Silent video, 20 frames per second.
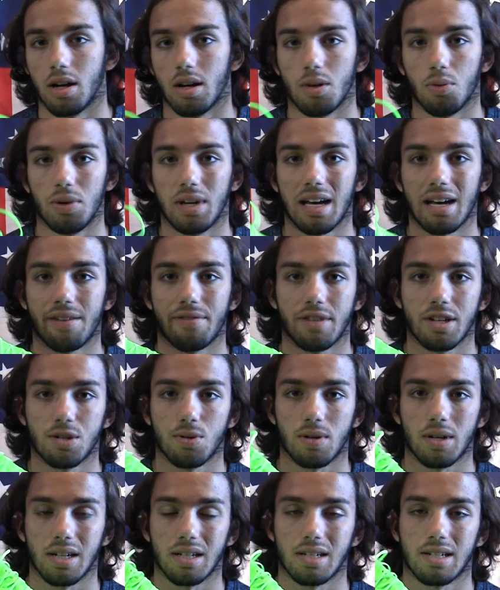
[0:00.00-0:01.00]
We have this
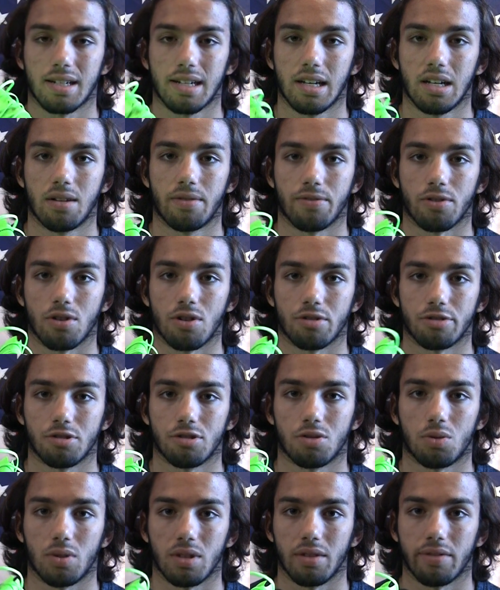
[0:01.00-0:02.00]
one on sale for
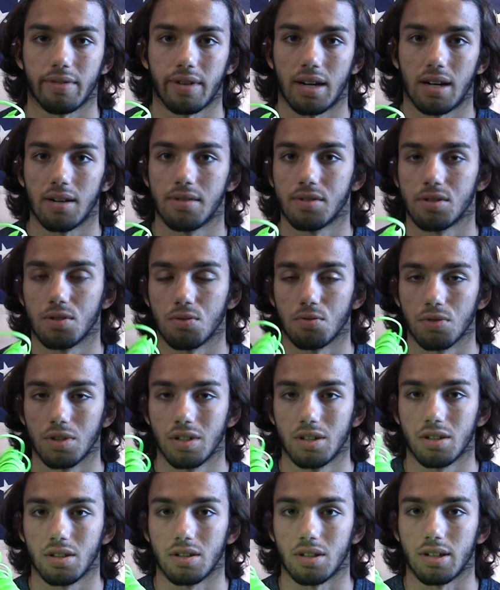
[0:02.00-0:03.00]
$125, so
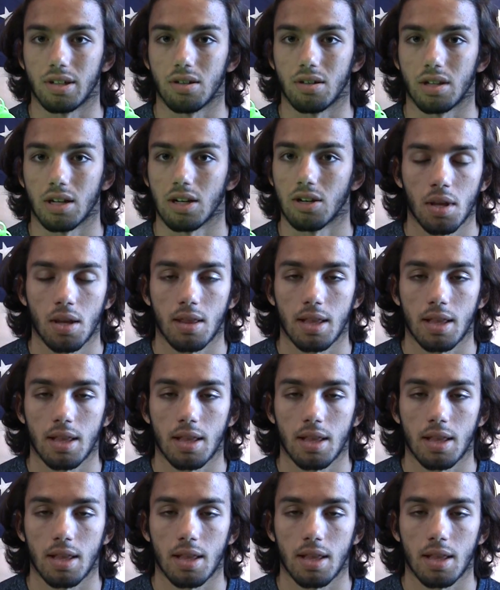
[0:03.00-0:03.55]
really good deal there.